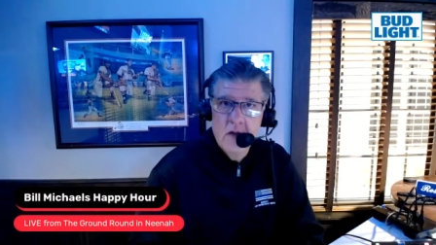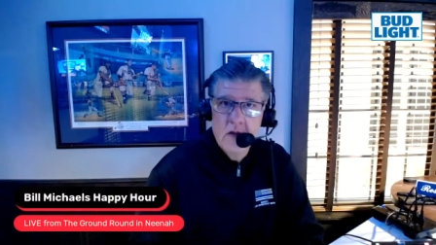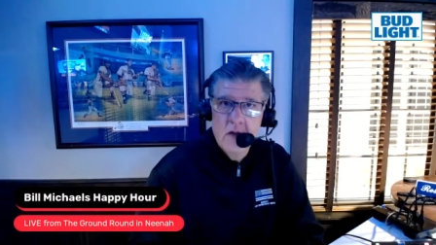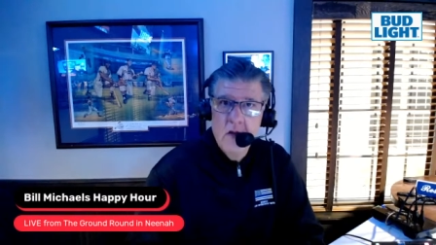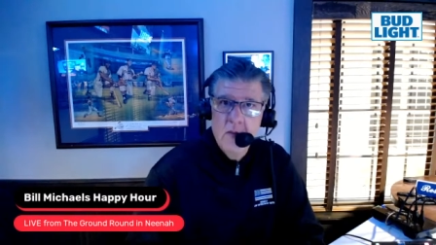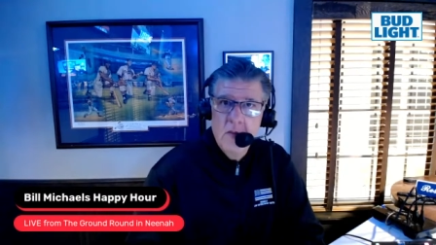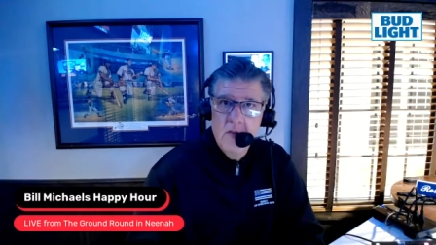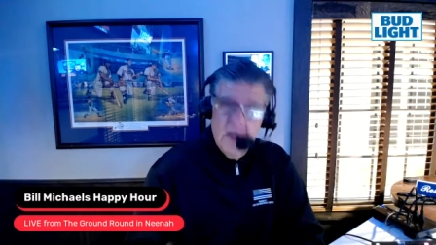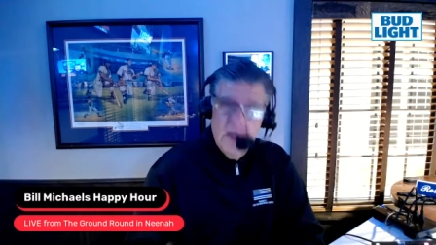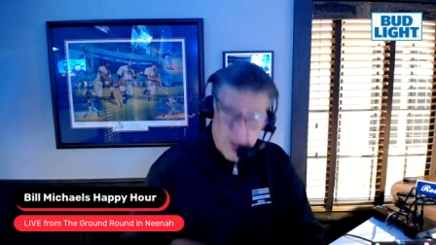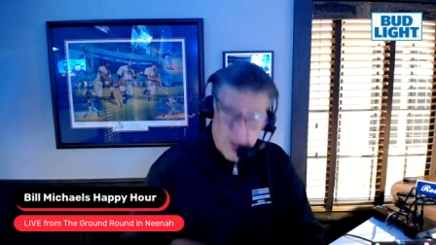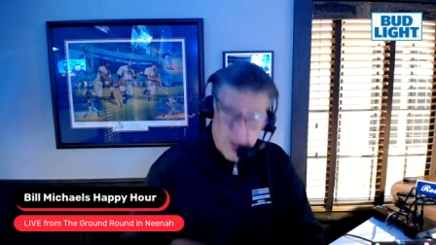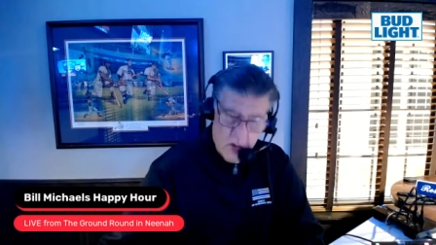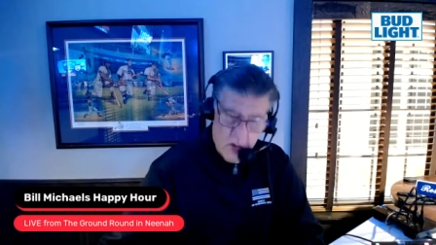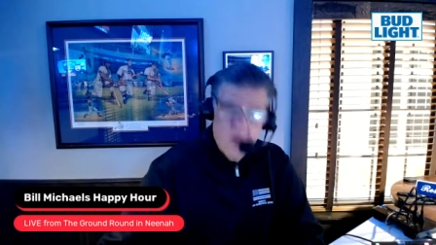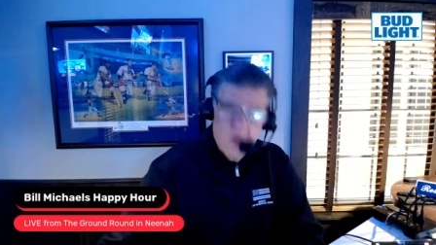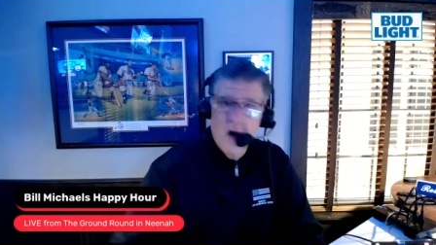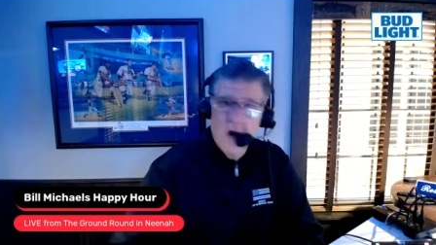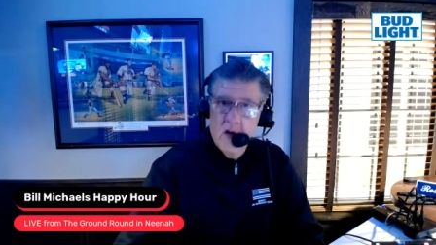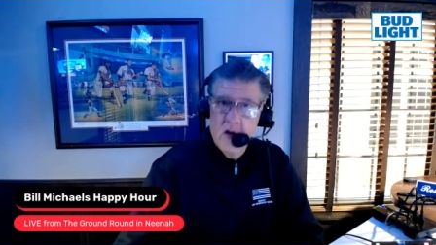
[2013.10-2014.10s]
because
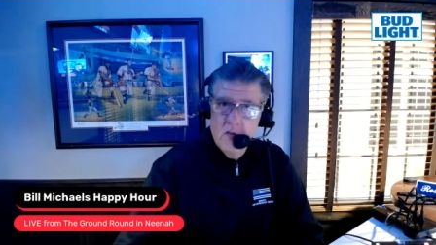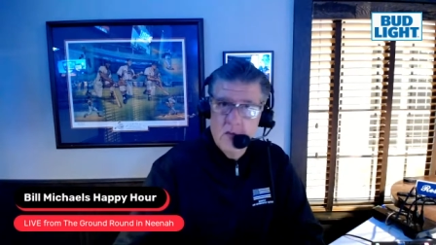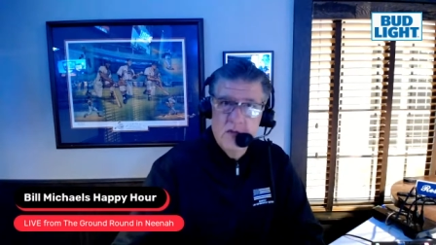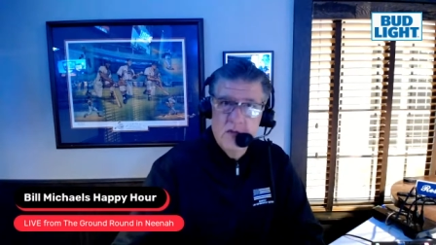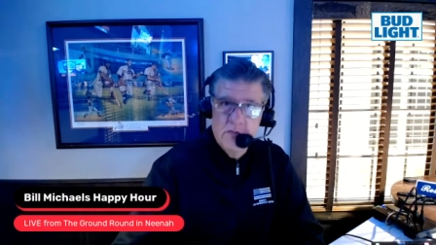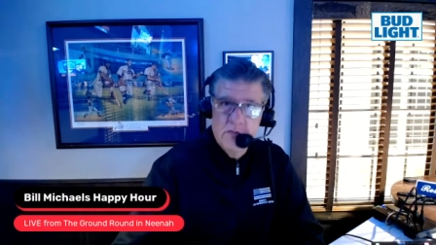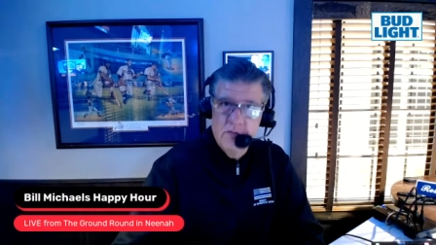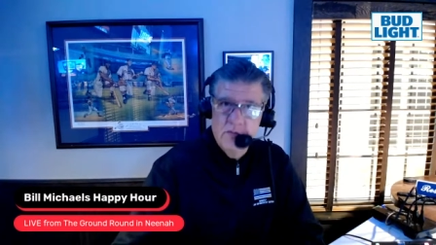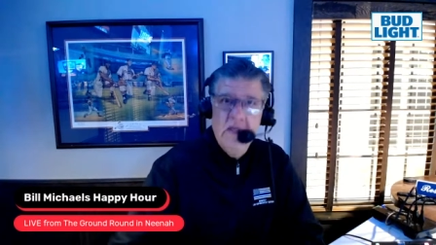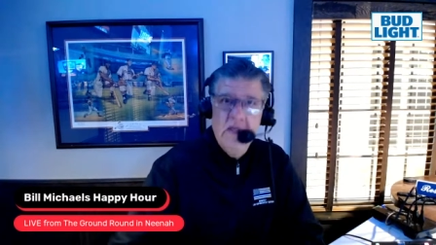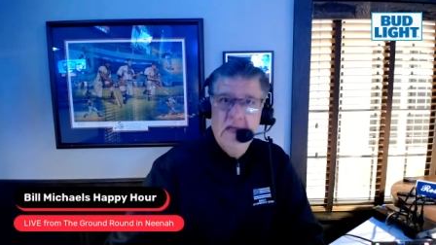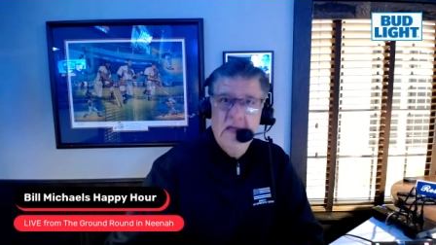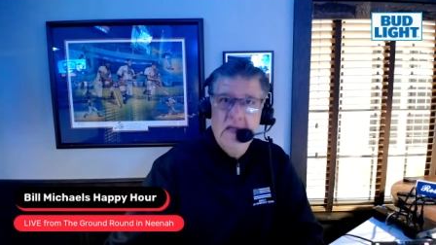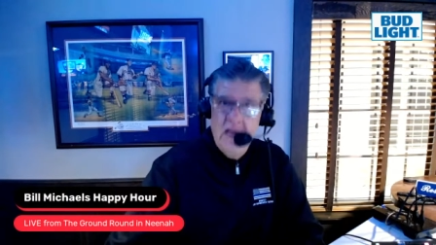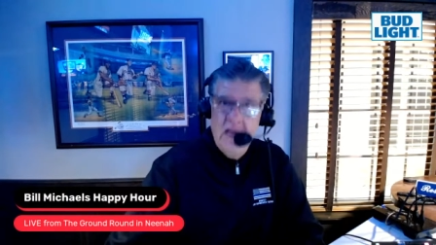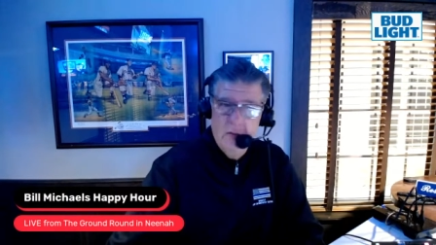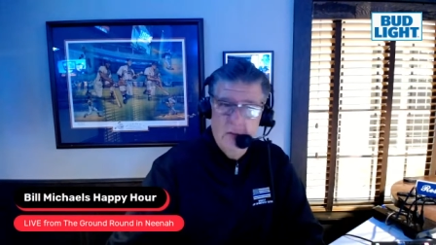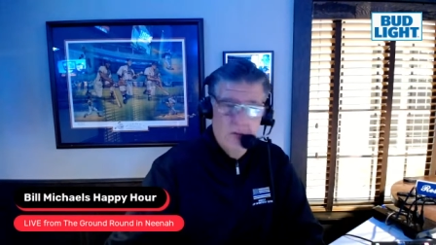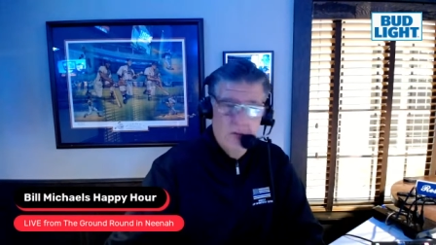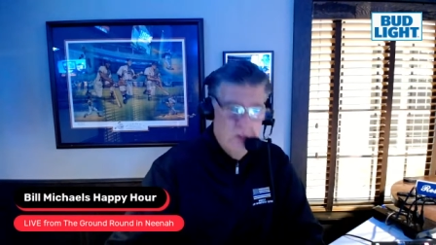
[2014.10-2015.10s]
Earnhardt was
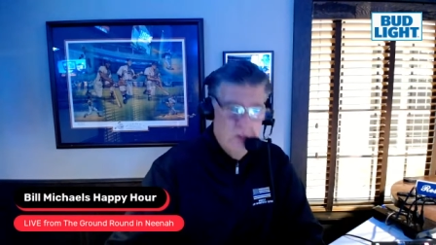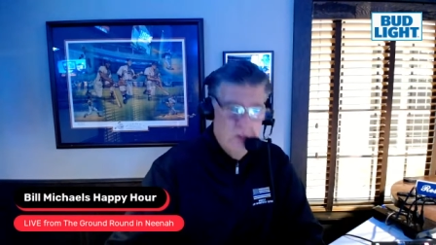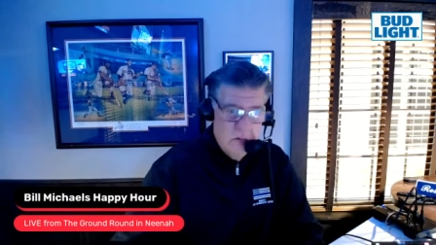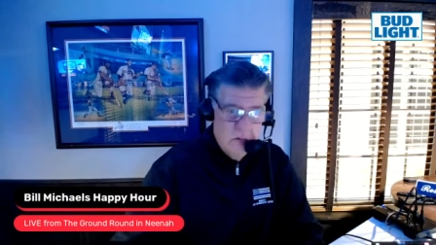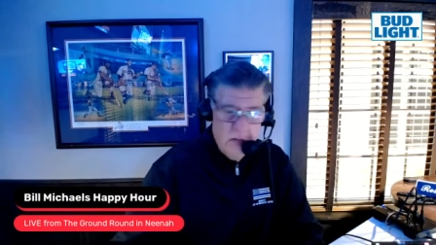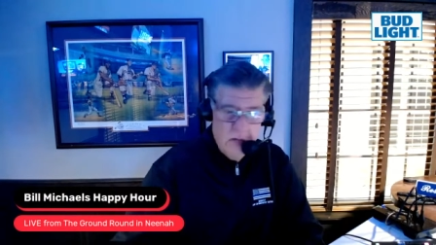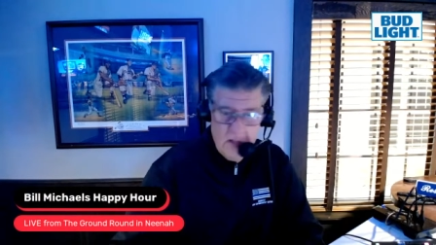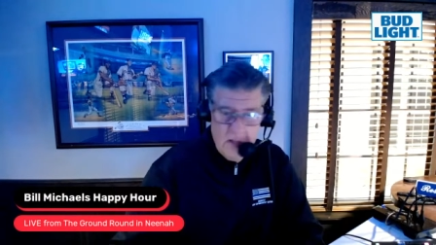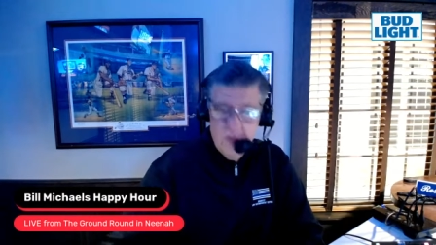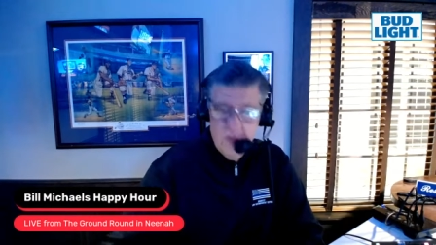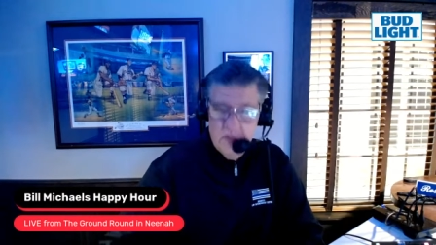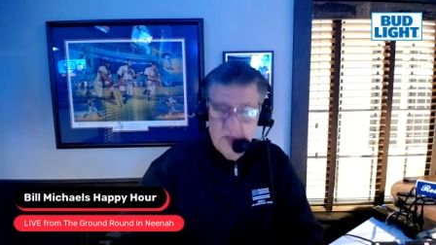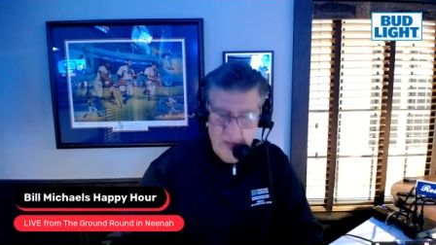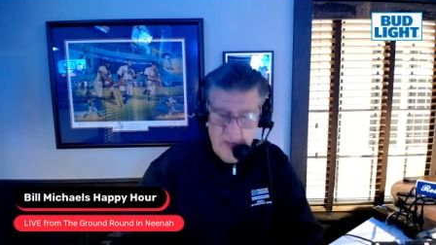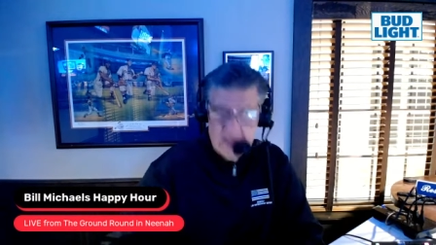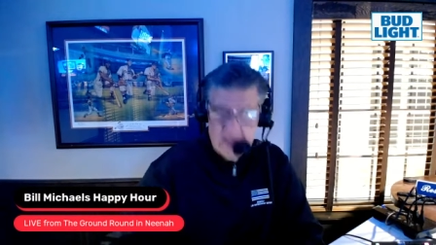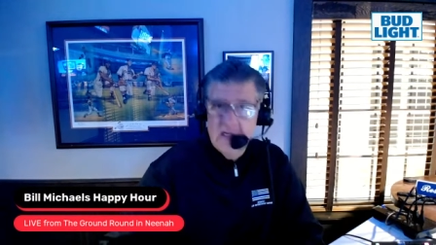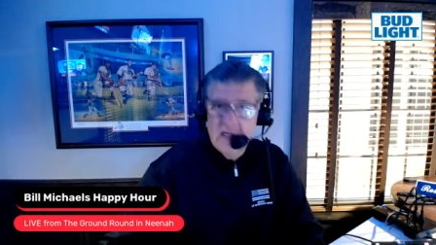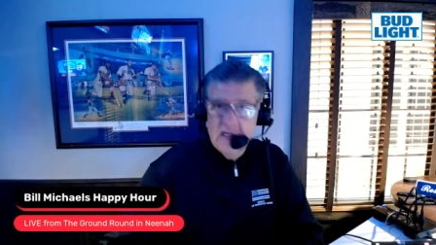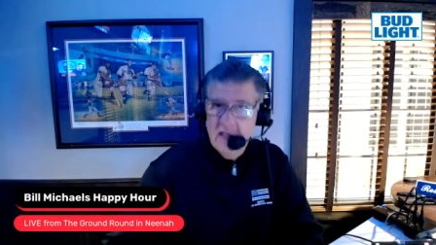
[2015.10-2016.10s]
he was
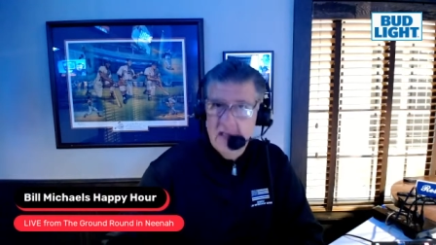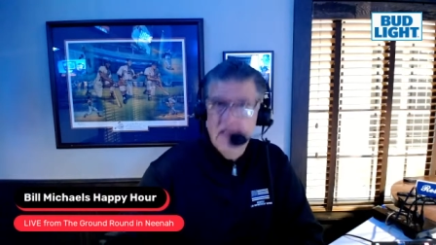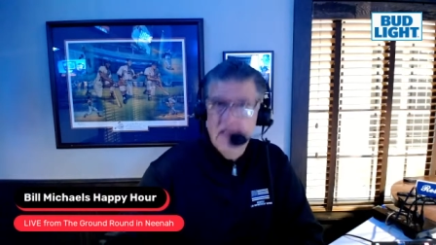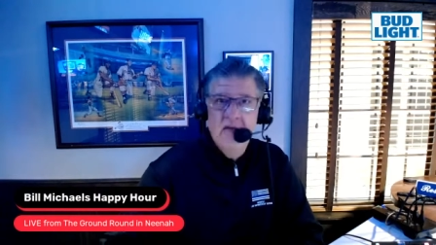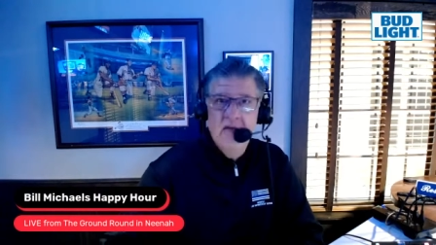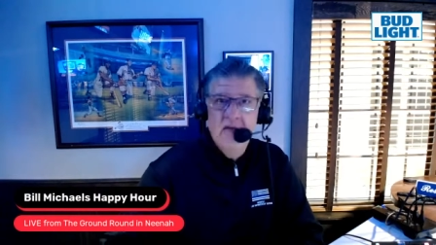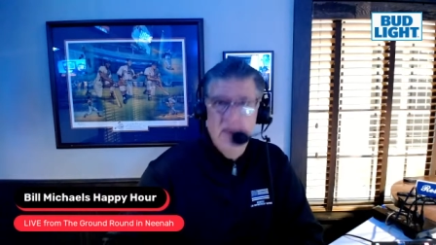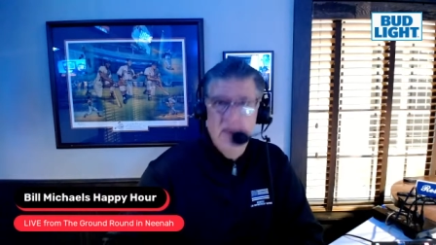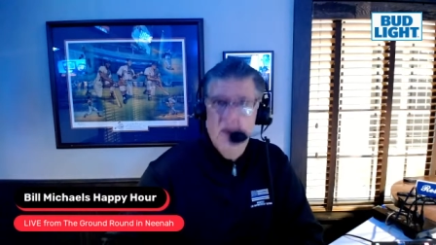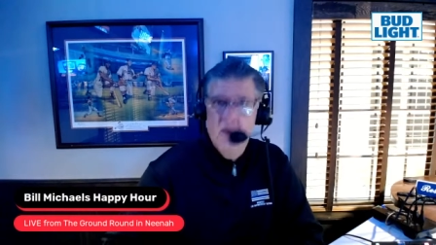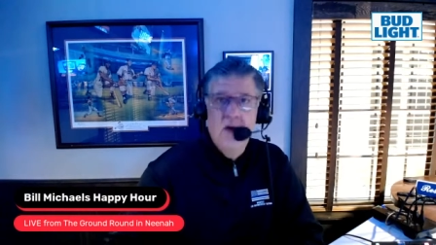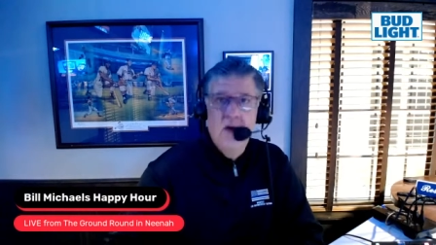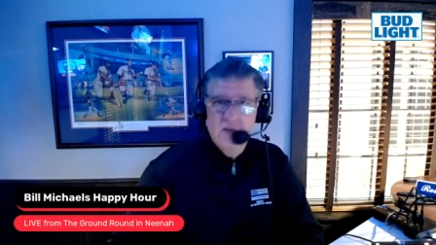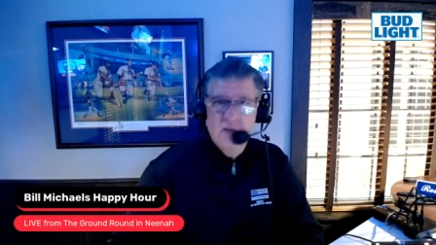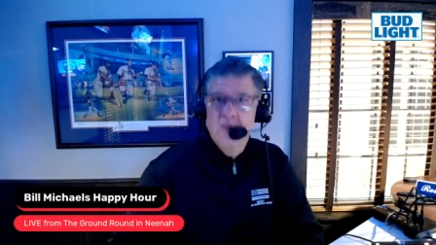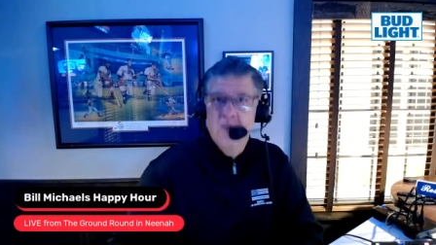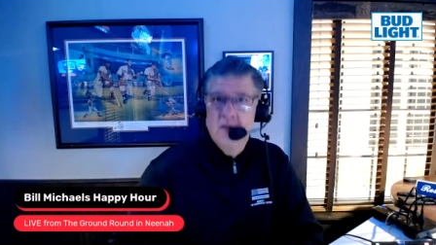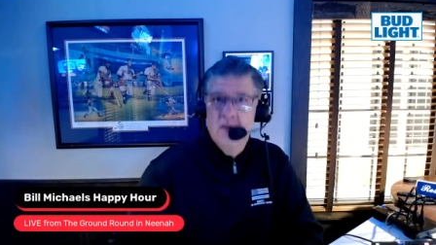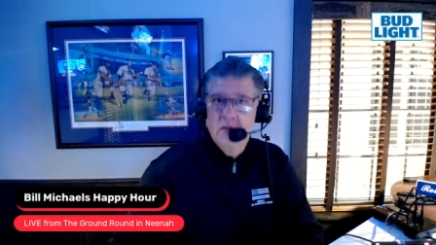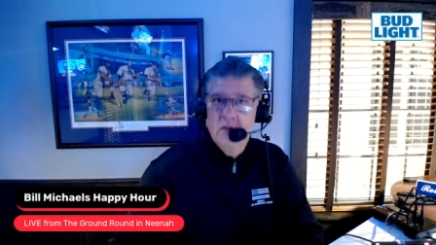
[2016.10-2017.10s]
basically giving
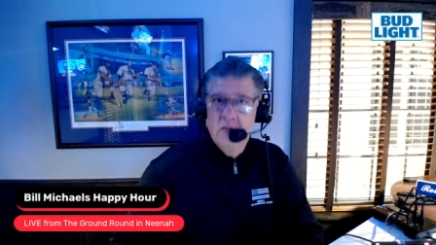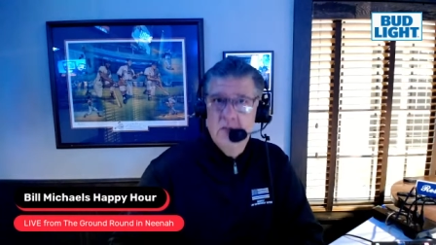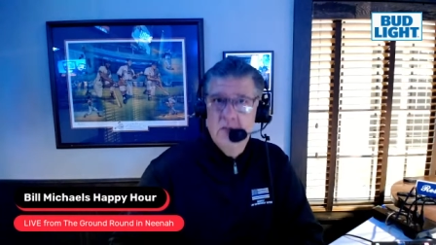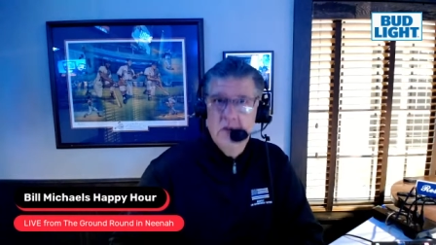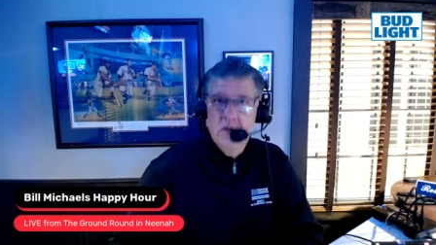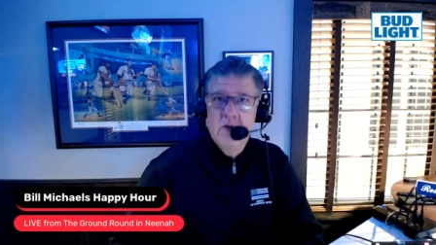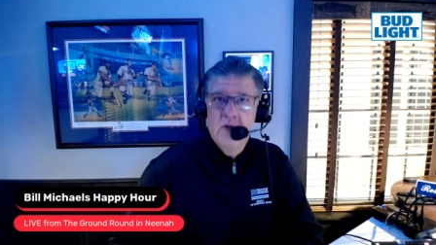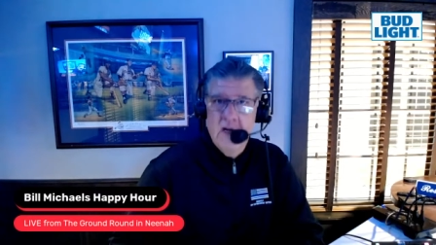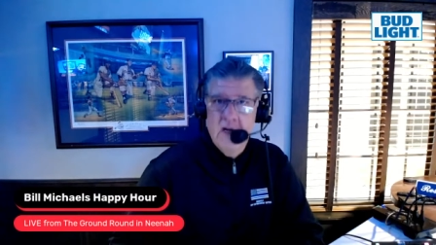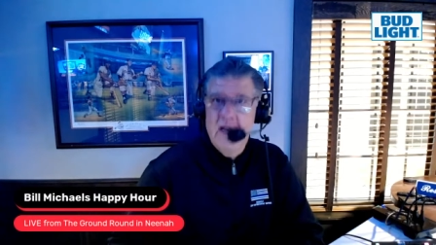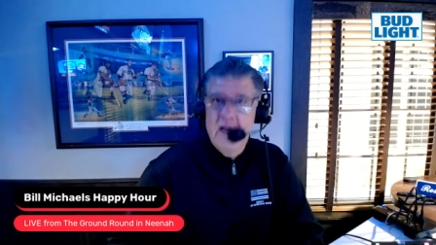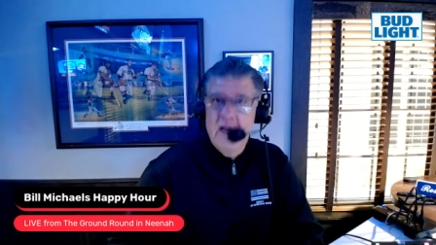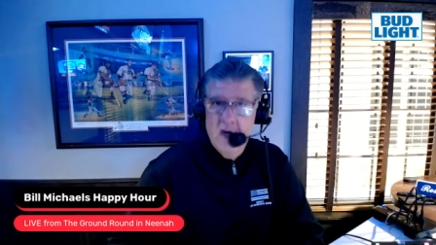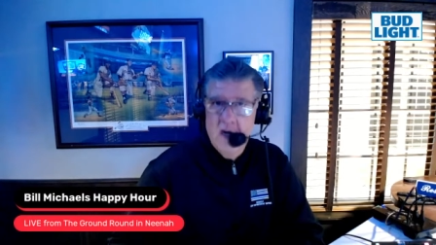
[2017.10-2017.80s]
Waltrip the green light,